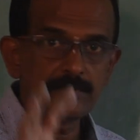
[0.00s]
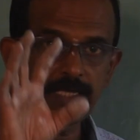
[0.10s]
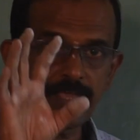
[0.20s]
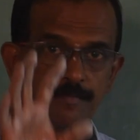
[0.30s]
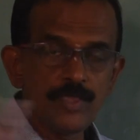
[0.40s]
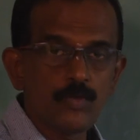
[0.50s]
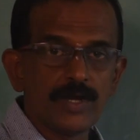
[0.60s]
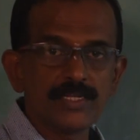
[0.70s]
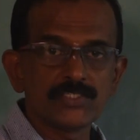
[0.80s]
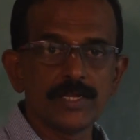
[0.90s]
timing you
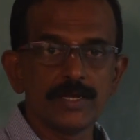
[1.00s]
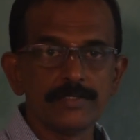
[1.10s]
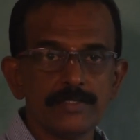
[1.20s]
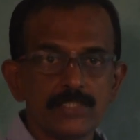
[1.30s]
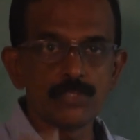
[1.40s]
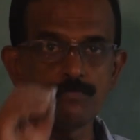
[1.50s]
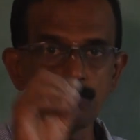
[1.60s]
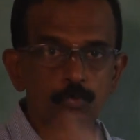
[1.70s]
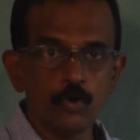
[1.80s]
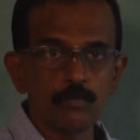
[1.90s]
understand like this, if you
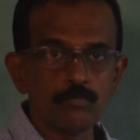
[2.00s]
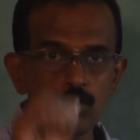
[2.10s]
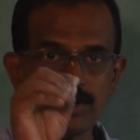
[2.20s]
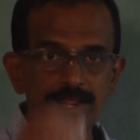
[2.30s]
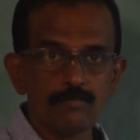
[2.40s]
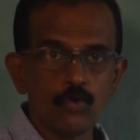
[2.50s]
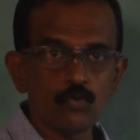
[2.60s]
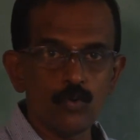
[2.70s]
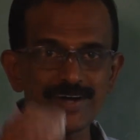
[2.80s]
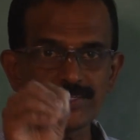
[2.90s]
pour more and more
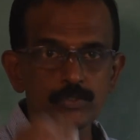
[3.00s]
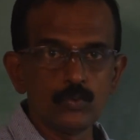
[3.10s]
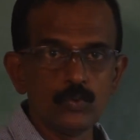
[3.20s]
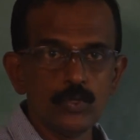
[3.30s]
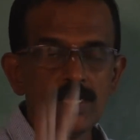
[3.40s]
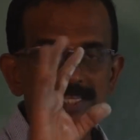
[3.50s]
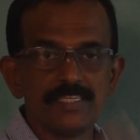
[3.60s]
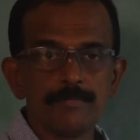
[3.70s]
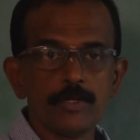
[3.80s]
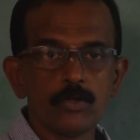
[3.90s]
water to
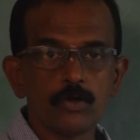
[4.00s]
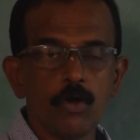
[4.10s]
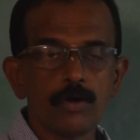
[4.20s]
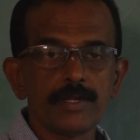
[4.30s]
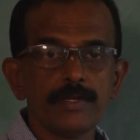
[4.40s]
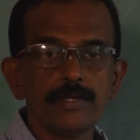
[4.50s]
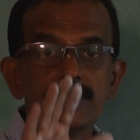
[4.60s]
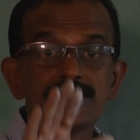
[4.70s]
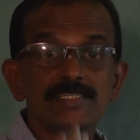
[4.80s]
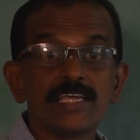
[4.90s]
cement or concrete,
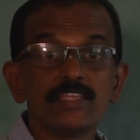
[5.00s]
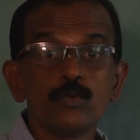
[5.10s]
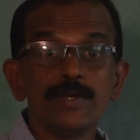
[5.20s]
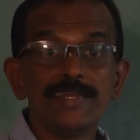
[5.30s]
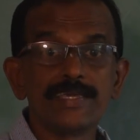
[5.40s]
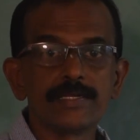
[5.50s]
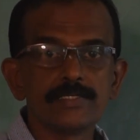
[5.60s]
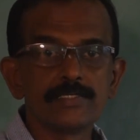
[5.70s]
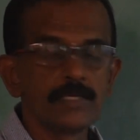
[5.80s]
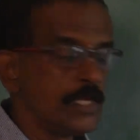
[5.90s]
strength will decrease.